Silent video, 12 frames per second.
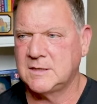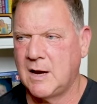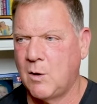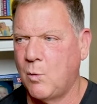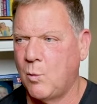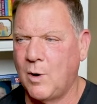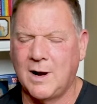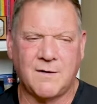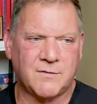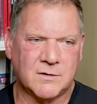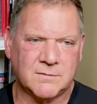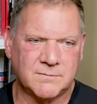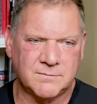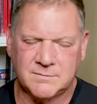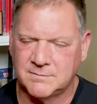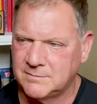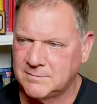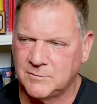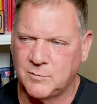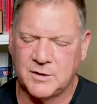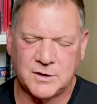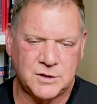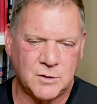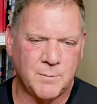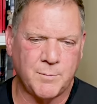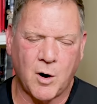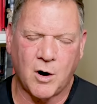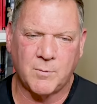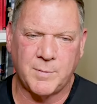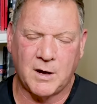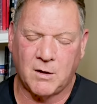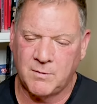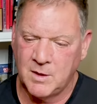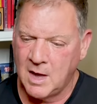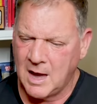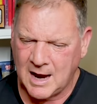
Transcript: Now, whatever, whether you do a barbell,